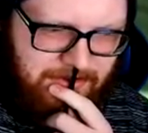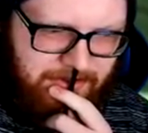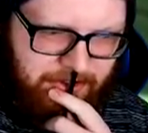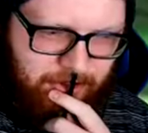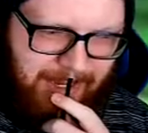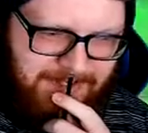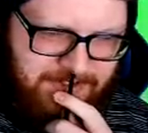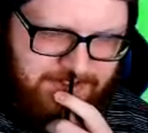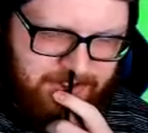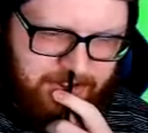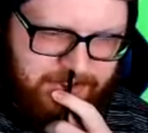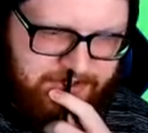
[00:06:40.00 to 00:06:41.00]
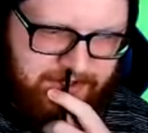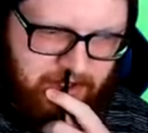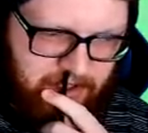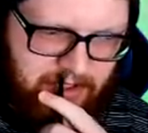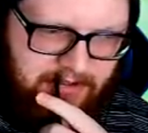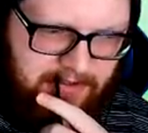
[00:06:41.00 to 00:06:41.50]
The Grassy Surge is
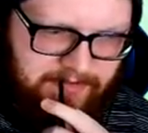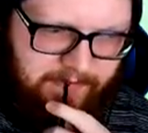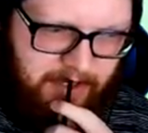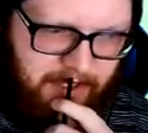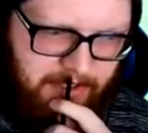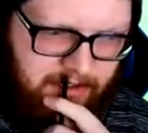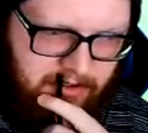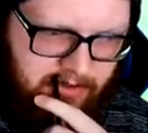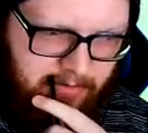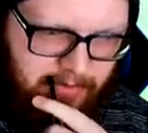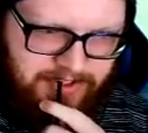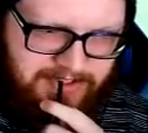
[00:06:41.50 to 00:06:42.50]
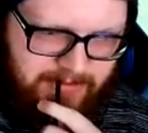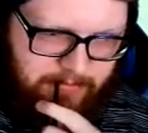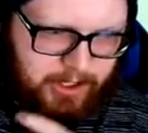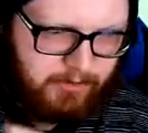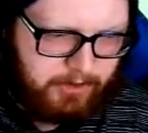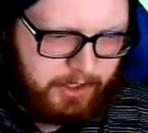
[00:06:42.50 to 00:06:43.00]
good. That's fine. We'll just get some
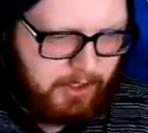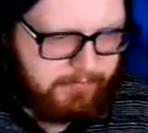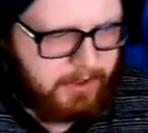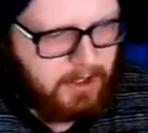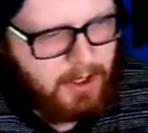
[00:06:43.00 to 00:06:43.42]
recovery off.